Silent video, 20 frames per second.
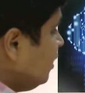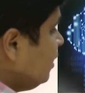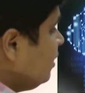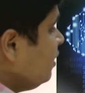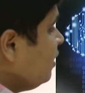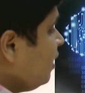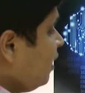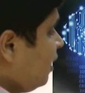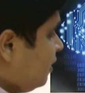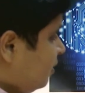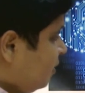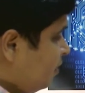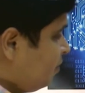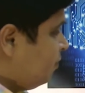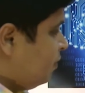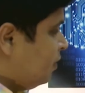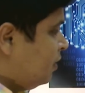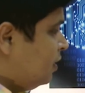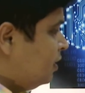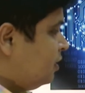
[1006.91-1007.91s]
In other
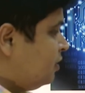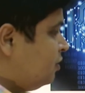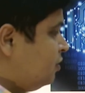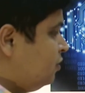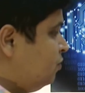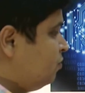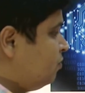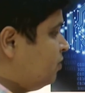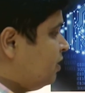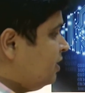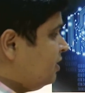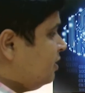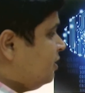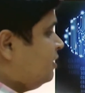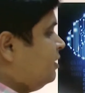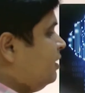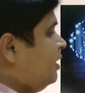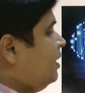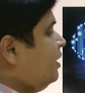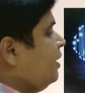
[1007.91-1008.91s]
words, you can
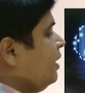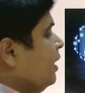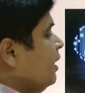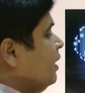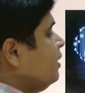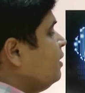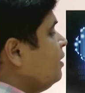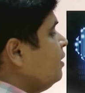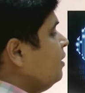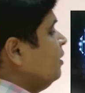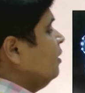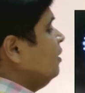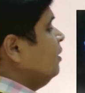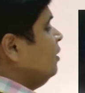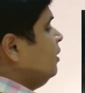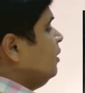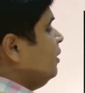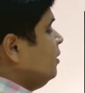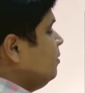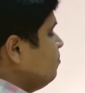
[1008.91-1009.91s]
say that
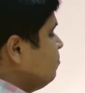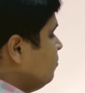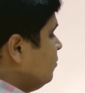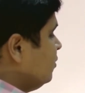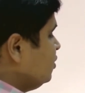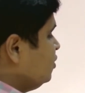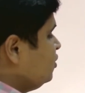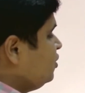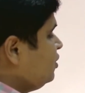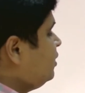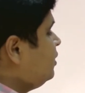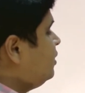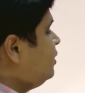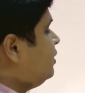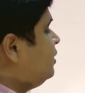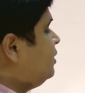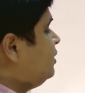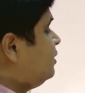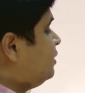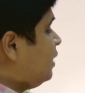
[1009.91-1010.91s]
a machine
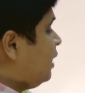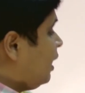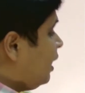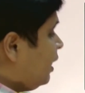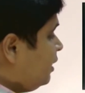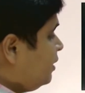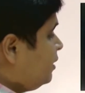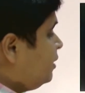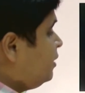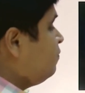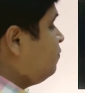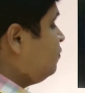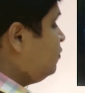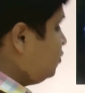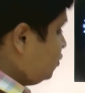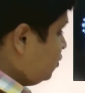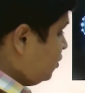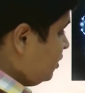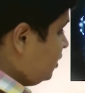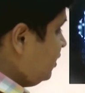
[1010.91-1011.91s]
is
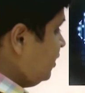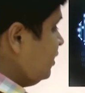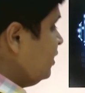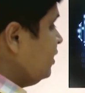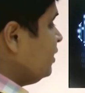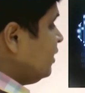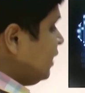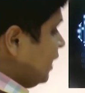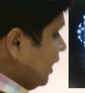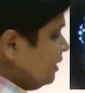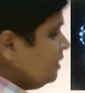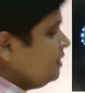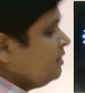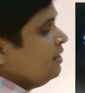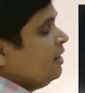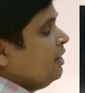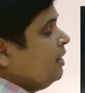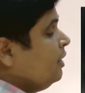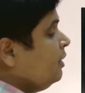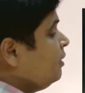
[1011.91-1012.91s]
artificially
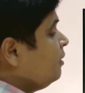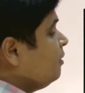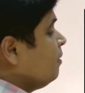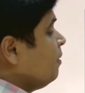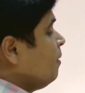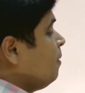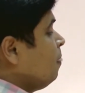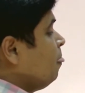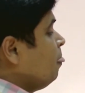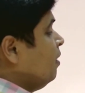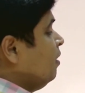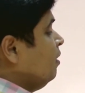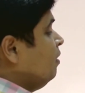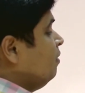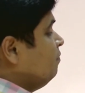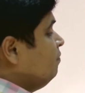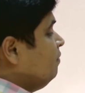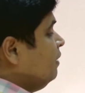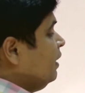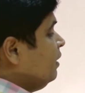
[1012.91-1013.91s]
intelligent
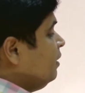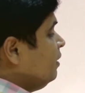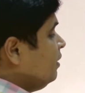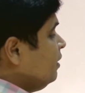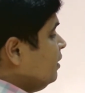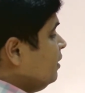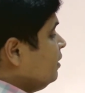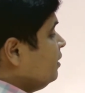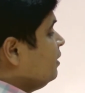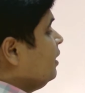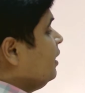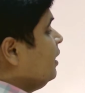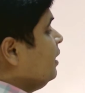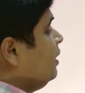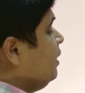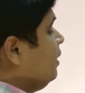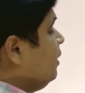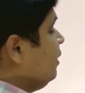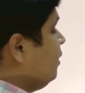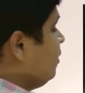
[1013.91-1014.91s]
when it
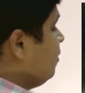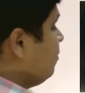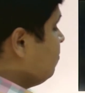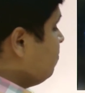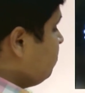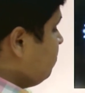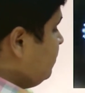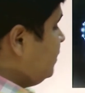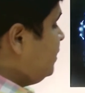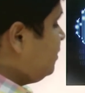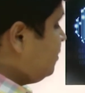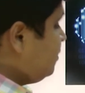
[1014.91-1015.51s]
can accomplish